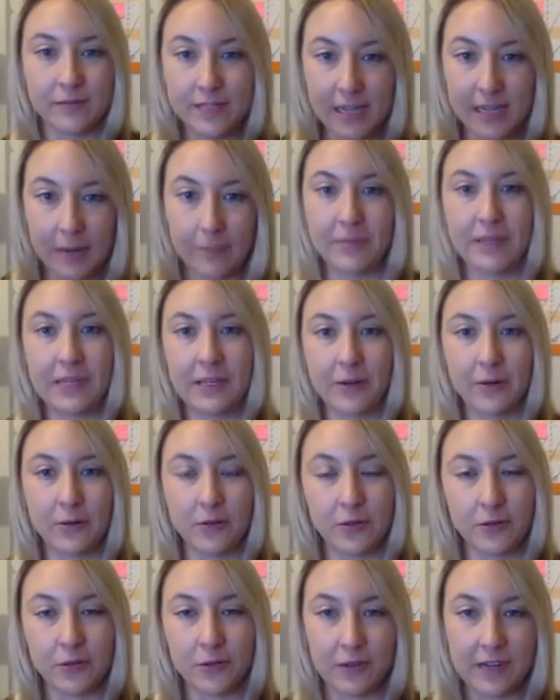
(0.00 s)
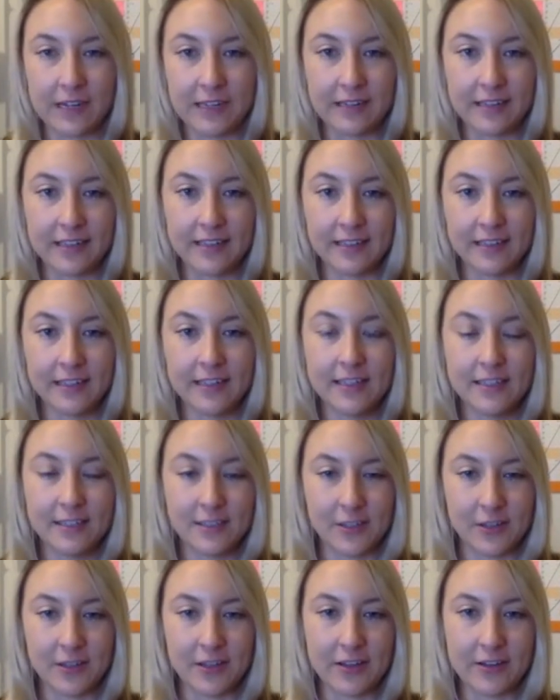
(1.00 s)
dumping it all on the reader.
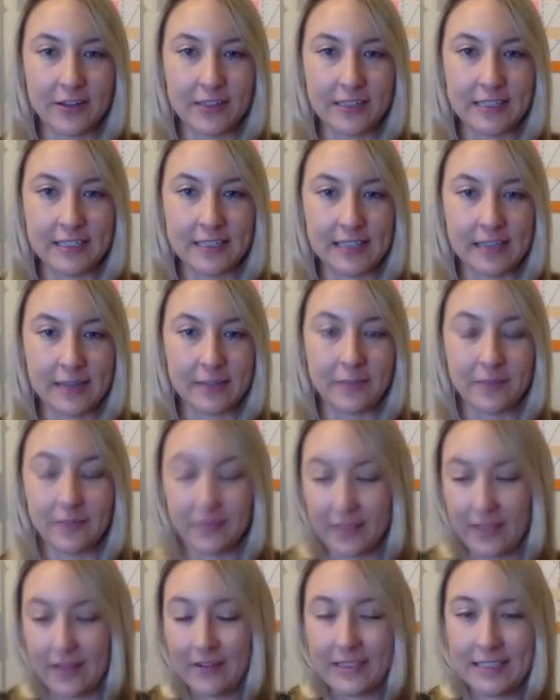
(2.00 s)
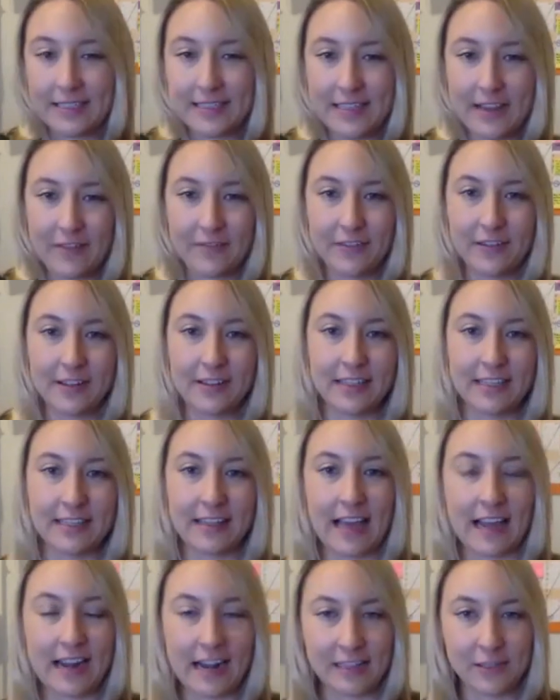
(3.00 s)
So there is definitely
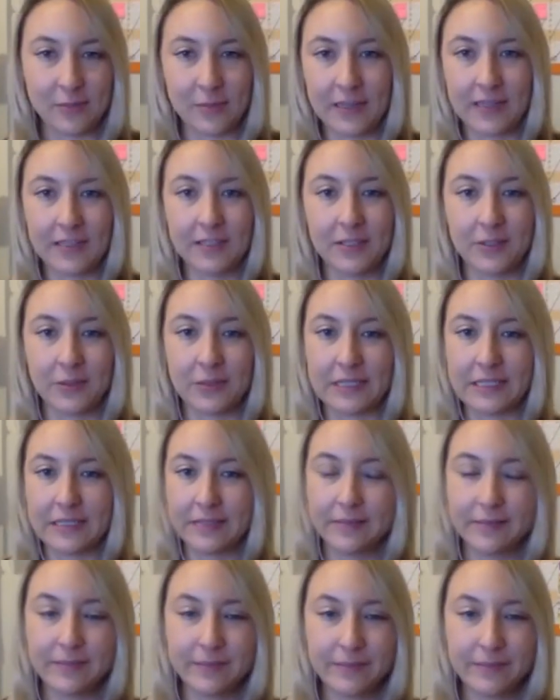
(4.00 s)
that aspect to it.